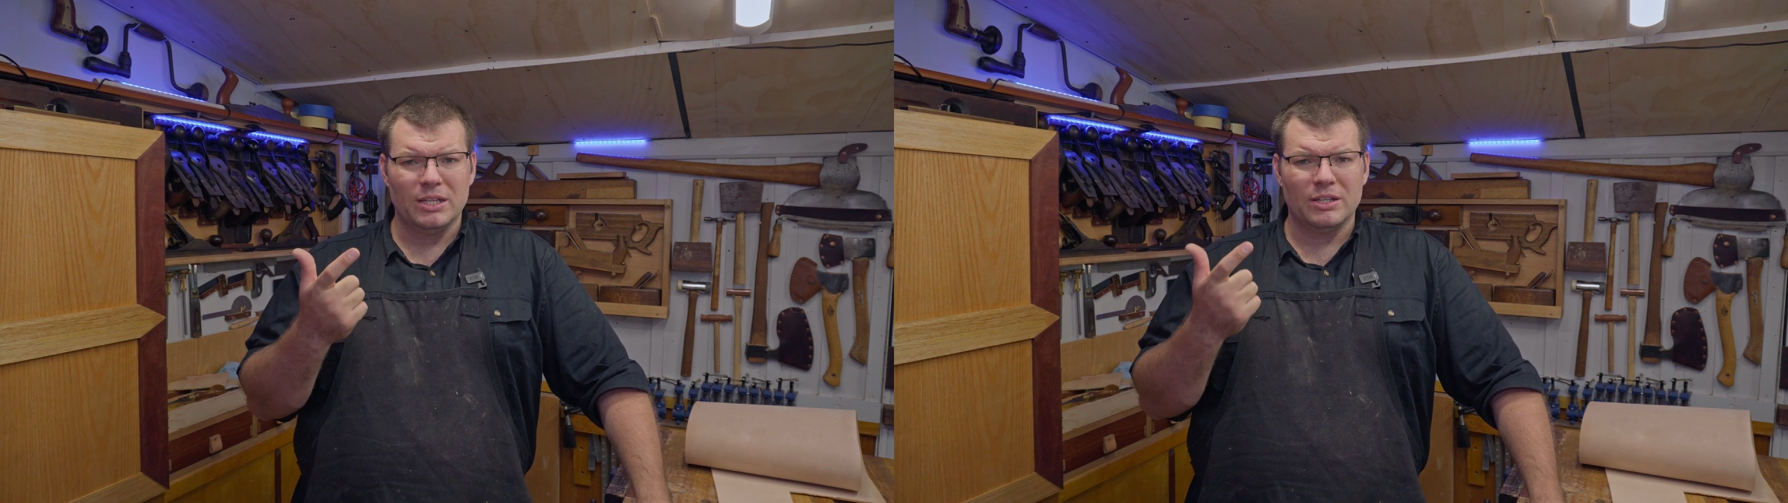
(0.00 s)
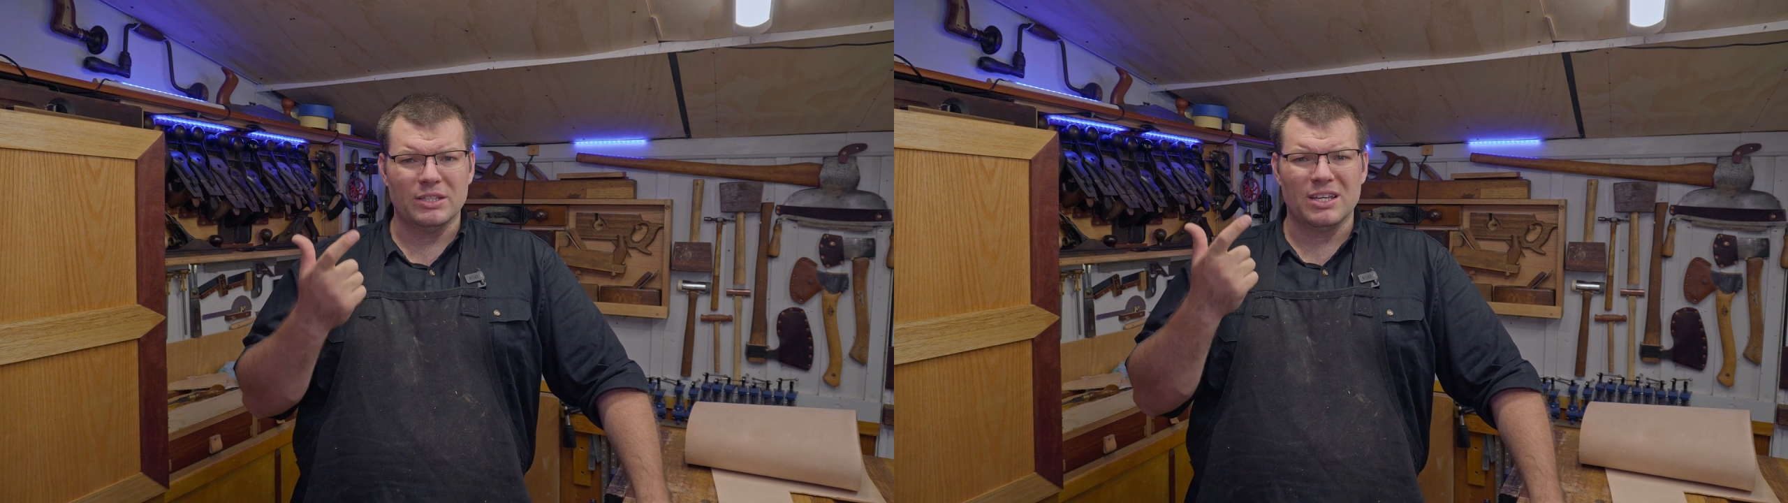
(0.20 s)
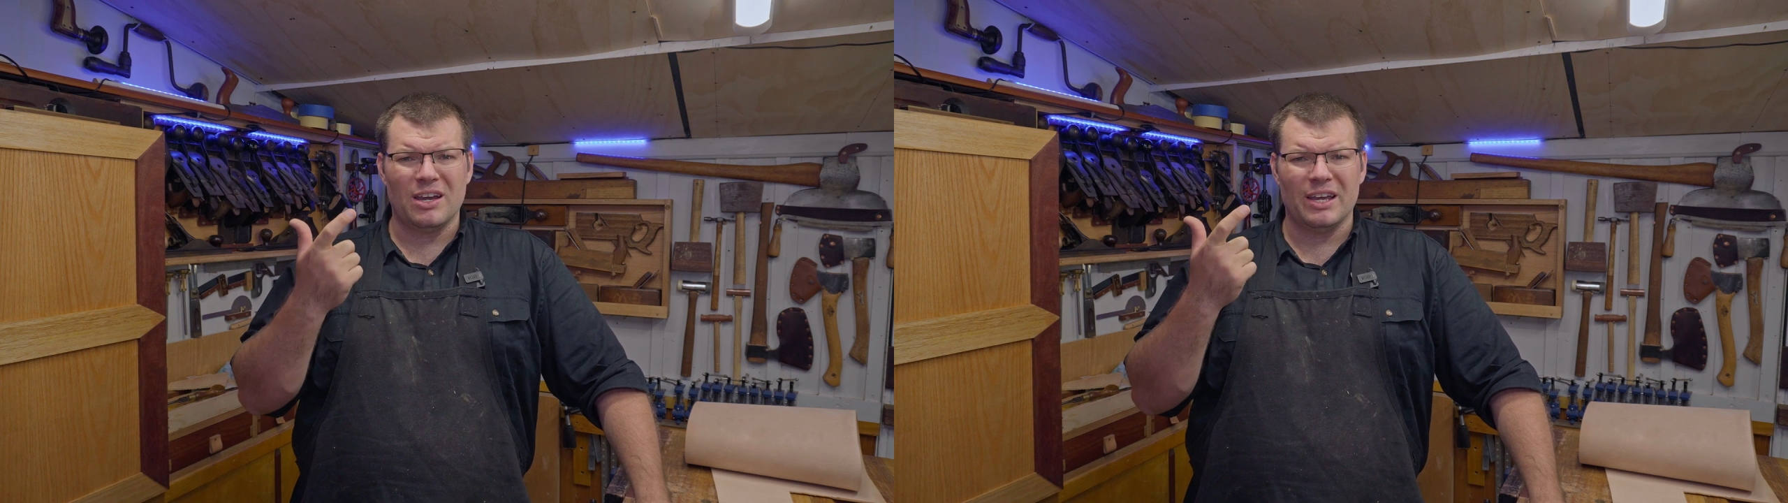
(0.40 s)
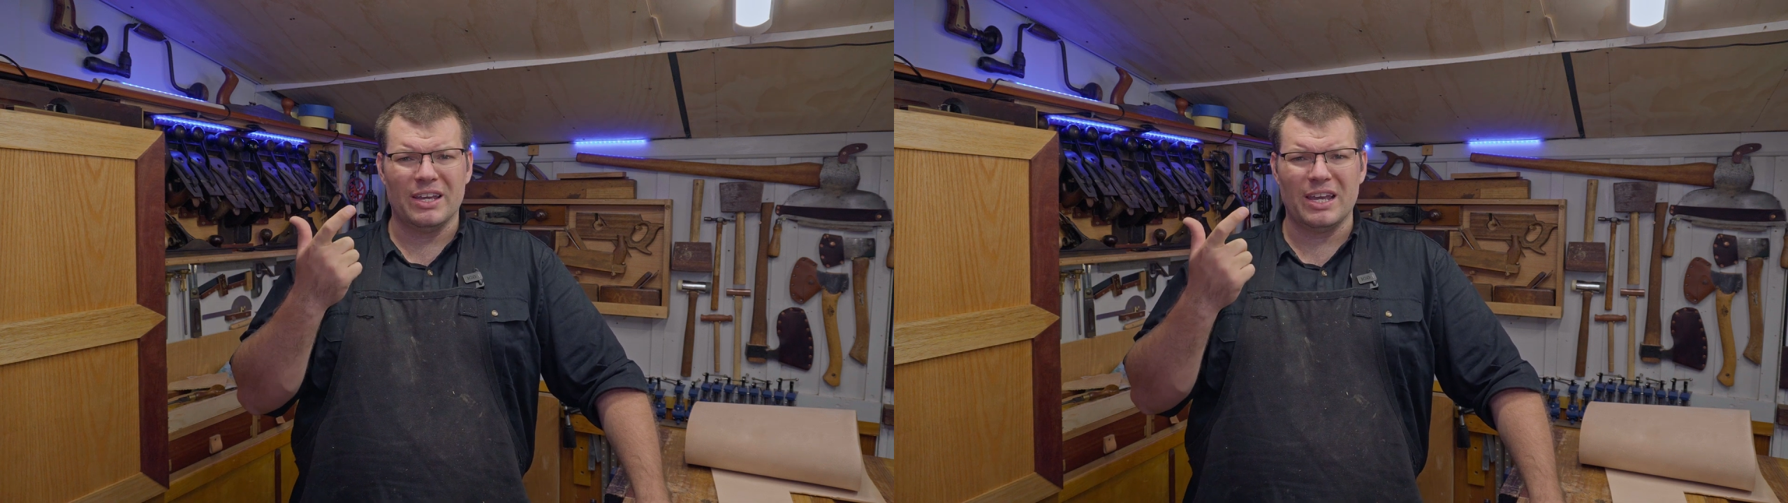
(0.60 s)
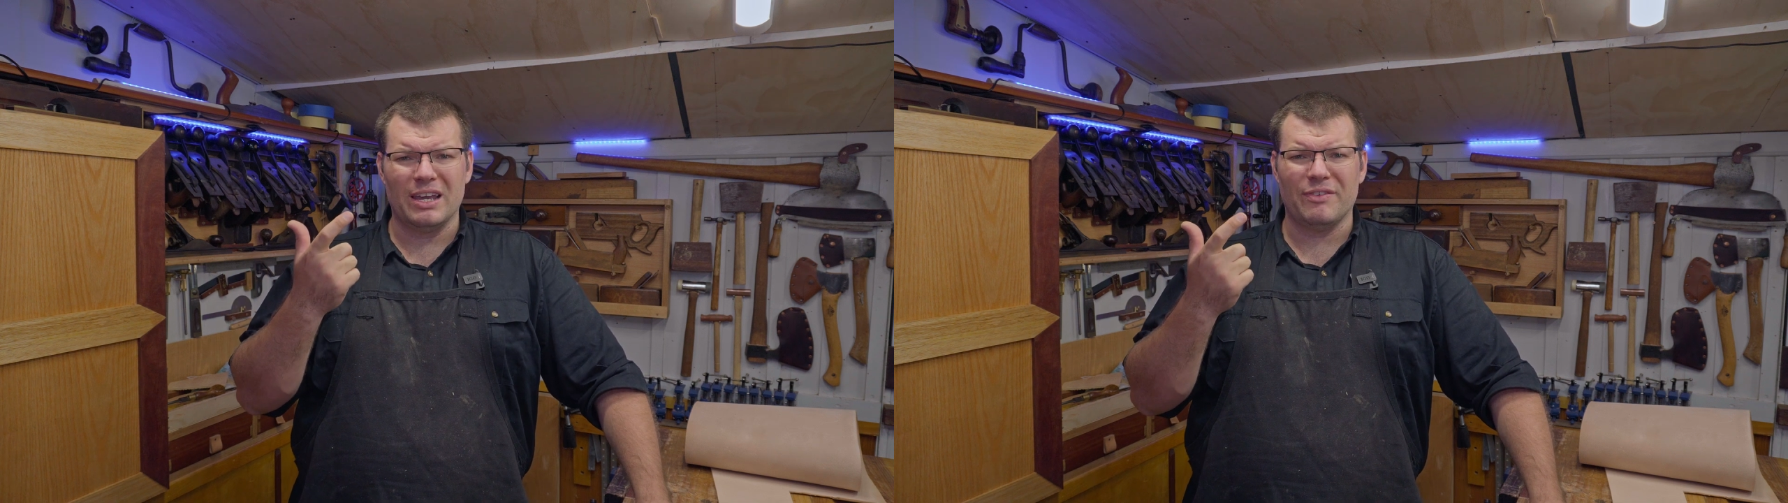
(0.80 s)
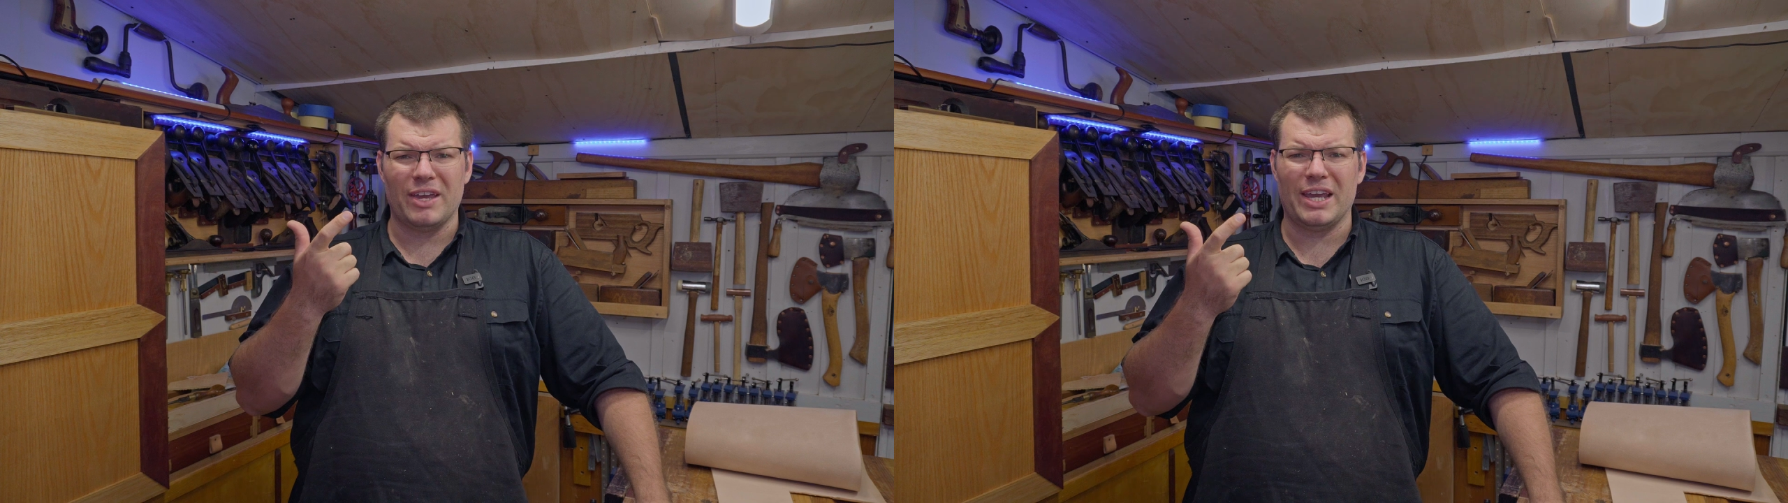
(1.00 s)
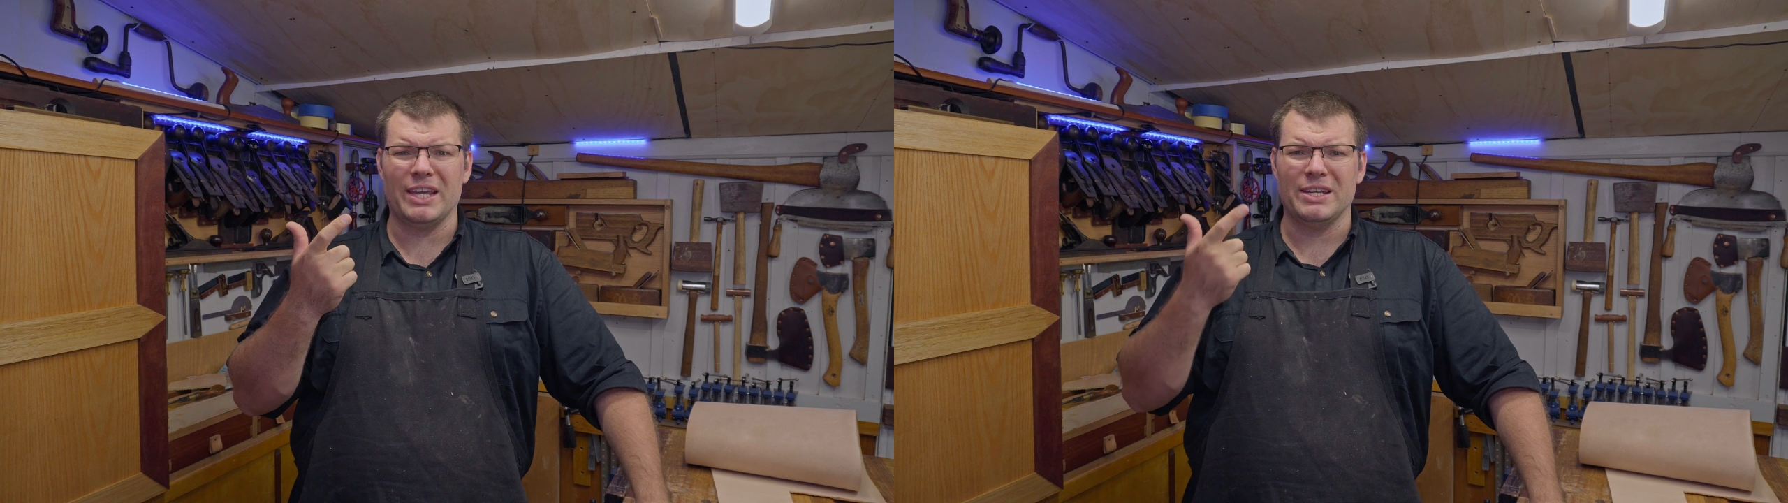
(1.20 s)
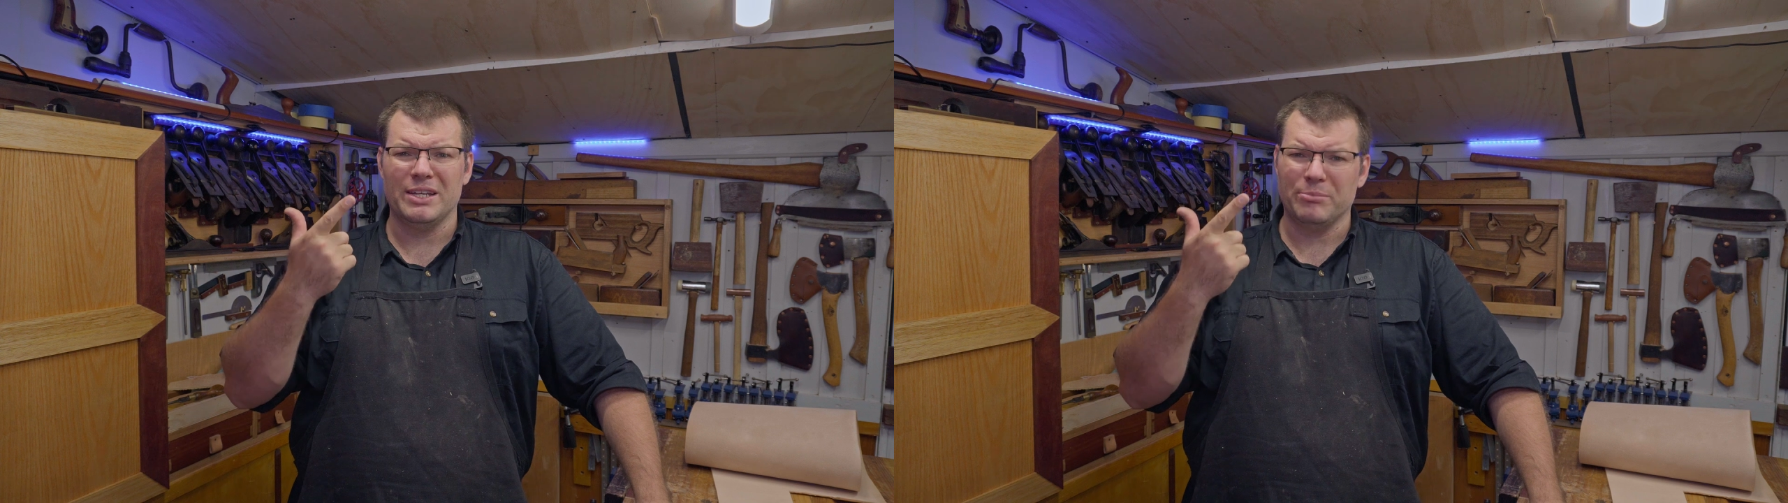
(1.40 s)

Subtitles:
because I have had